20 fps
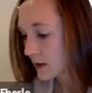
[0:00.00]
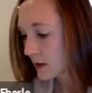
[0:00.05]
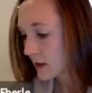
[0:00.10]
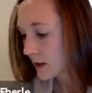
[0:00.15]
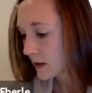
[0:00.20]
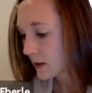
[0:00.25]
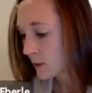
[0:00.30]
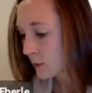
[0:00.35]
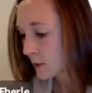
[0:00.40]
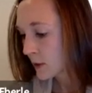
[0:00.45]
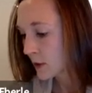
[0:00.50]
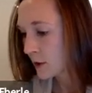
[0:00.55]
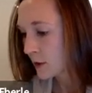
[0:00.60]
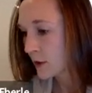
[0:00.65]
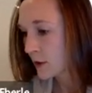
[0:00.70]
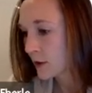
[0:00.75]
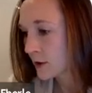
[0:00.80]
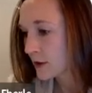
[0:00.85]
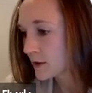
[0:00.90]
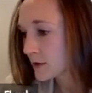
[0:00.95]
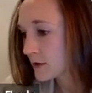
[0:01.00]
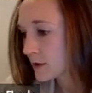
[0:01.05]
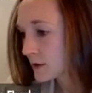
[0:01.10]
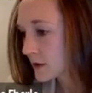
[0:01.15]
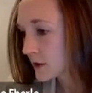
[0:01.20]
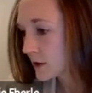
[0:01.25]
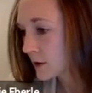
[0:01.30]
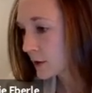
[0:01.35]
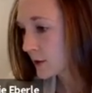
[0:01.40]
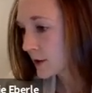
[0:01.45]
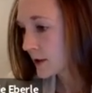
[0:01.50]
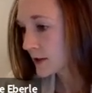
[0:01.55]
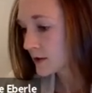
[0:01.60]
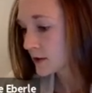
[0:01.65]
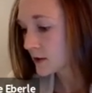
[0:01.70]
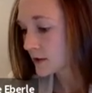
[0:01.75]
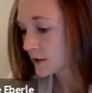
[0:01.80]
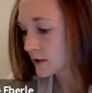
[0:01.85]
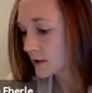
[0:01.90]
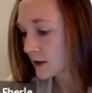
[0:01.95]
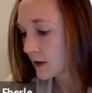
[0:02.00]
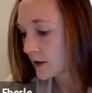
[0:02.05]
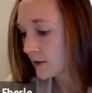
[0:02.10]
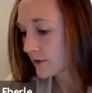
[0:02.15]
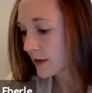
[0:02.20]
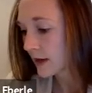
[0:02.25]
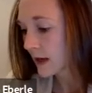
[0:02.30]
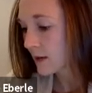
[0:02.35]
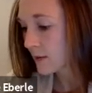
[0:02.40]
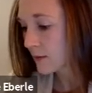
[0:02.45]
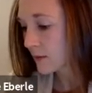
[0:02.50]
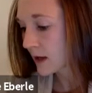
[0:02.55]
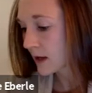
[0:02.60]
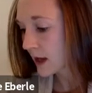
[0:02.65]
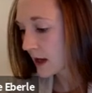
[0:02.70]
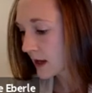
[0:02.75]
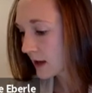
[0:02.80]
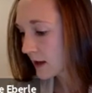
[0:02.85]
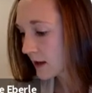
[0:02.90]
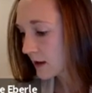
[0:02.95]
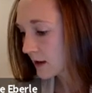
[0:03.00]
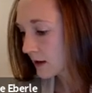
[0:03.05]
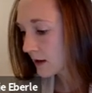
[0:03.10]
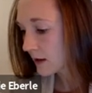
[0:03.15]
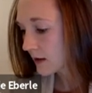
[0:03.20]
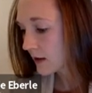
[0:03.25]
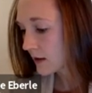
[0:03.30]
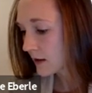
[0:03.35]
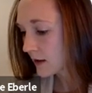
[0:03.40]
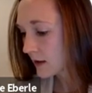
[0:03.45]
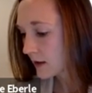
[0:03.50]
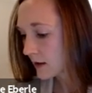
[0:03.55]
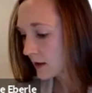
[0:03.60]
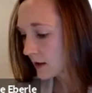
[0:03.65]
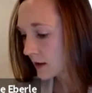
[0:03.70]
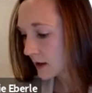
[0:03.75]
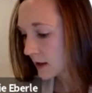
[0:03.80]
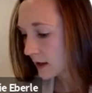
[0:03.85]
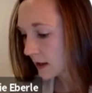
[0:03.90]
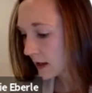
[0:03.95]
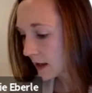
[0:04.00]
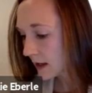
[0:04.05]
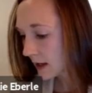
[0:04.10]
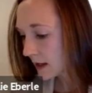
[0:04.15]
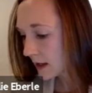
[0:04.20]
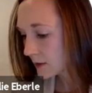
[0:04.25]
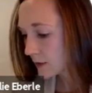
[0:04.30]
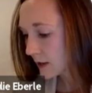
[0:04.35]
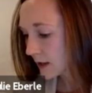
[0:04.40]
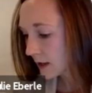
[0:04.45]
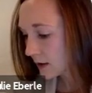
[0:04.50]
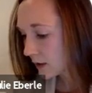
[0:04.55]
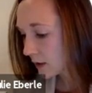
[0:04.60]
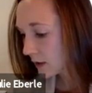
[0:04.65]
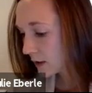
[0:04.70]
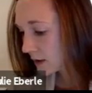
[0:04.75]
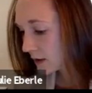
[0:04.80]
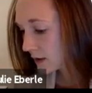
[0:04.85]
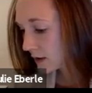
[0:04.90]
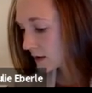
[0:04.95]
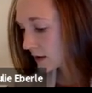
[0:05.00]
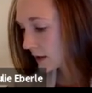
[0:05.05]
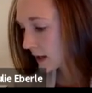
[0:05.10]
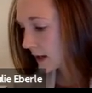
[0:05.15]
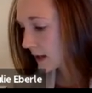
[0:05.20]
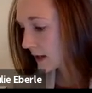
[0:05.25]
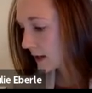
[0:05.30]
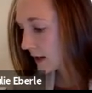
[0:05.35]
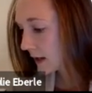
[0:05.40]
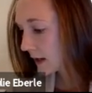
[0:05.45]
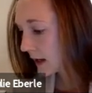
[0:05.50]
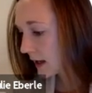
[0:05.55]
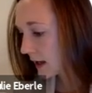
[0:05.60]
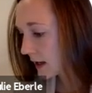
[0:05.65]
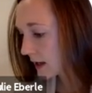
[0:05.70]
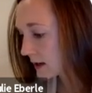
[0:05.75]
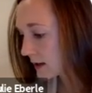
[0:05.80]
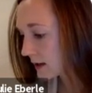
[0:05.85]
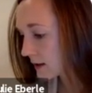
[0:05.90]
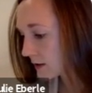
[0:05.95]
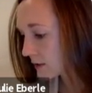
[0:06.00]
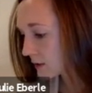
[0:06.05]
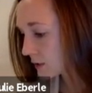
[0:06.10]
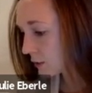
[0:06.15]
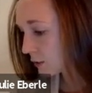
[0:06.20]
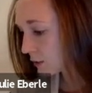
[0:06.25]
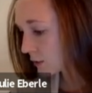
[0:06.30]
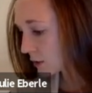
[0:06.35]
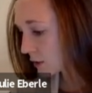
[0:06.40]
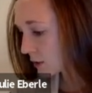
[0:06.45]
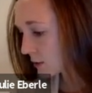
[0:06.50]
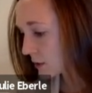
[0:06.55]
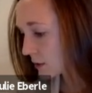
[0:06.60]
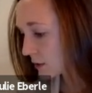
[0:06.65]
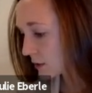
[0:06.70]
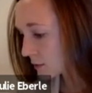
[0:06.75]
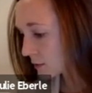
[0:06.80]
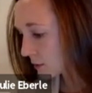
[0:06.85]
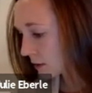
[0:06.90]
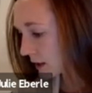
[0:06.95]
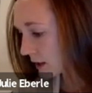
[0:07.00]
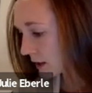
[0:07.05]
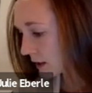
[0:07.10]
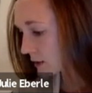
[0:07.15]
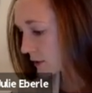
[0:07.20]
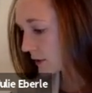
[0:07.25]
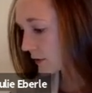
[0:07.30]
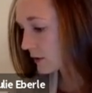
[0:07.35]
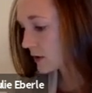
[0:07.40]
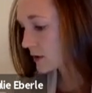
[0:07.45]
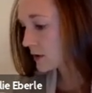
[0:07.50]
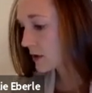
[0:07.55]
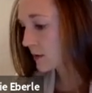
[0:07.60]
And then what do you notice? Units of kPa cancel out on this side, and this whole term goes away because you have it on